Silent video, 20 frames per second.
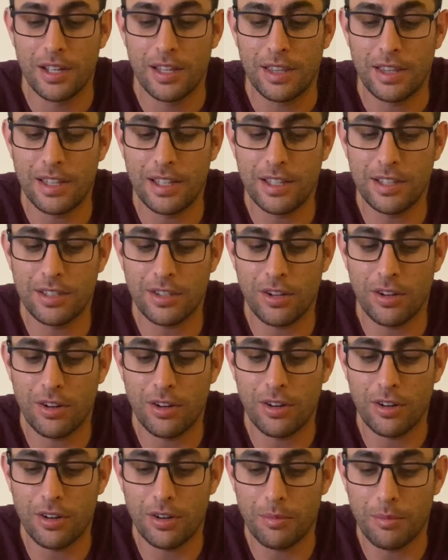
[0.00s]
these
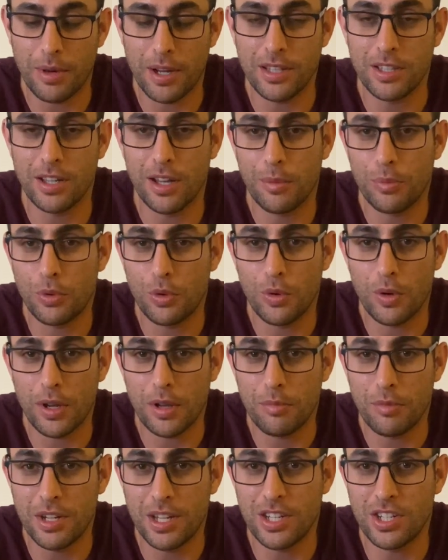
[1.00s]
are my top 3
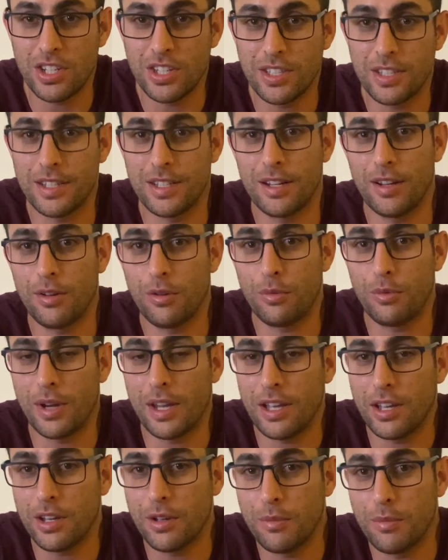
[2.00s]
recommendations, and I'll
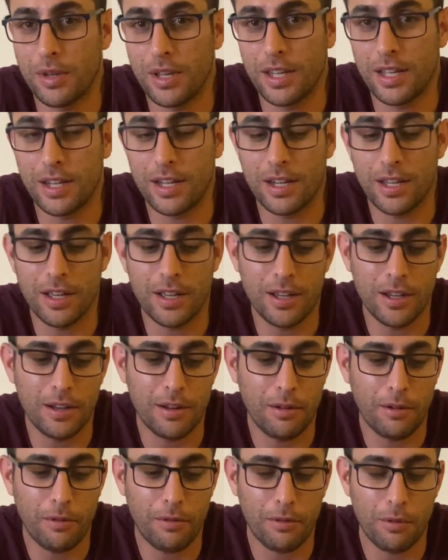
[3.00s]
rank them in
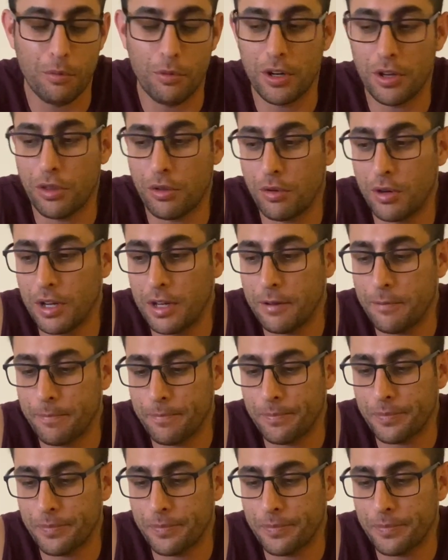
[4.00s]
from 1 to 3.